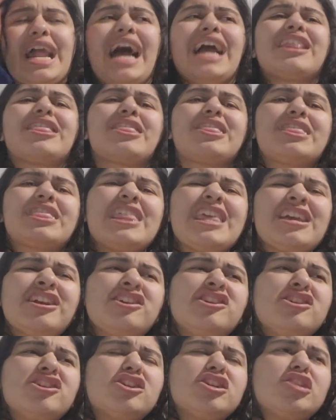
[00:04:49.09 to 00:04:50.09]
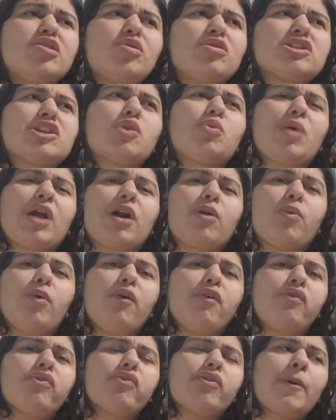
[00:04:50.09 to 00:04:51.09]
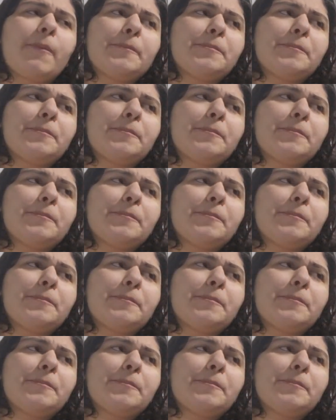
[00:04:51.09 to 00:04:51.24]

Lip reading: I think she was a werewolf.